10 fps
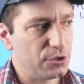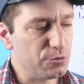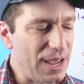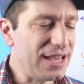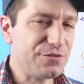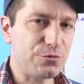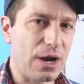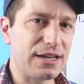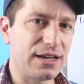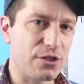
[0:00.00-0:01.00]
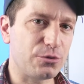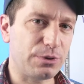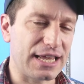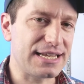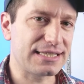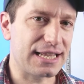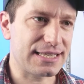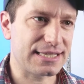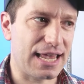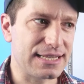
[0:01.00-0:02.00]
You may have read another place that
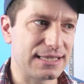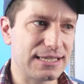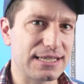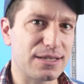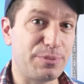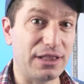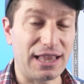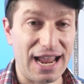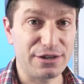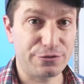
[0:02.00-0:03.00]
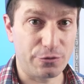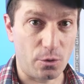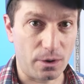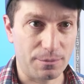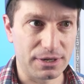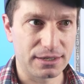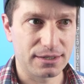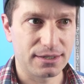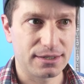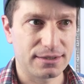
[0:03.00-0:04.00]
says this is a polite form
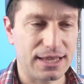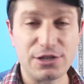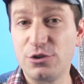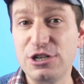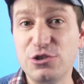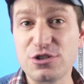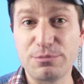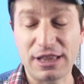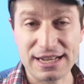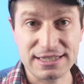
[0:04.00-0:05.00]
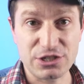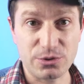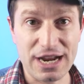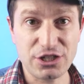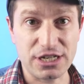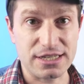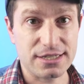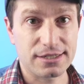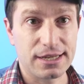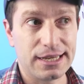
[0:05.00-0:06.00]
that you can use in polite
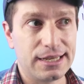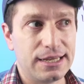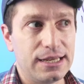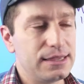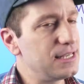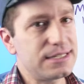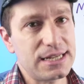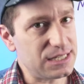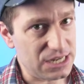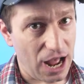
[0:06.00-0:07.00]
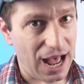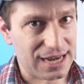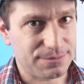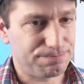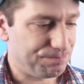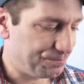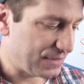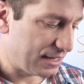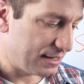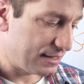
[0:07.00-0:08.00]
situations. This is not.
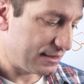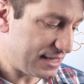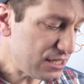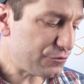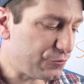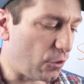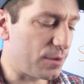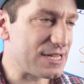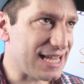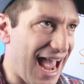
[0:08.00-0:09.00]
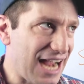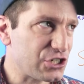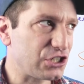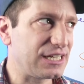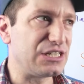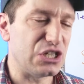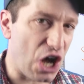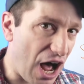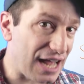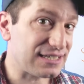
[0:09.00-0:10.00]
This form is actually
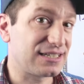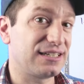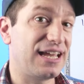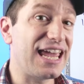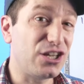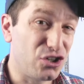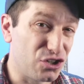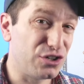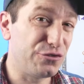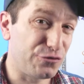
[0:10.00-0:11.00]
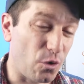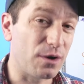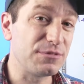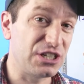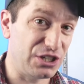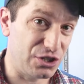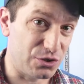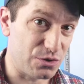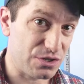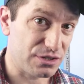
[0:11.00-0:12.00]
not a good form to
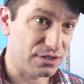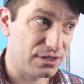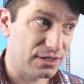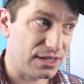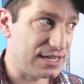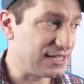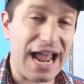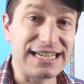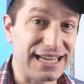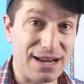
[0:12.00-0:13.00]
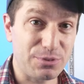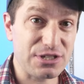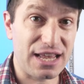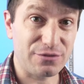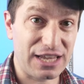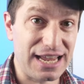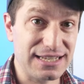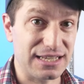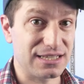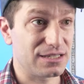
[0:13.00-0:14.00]
use in 99% of
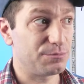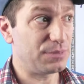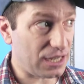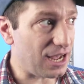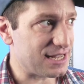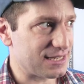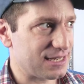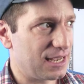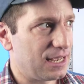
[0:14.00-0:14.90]
cases, because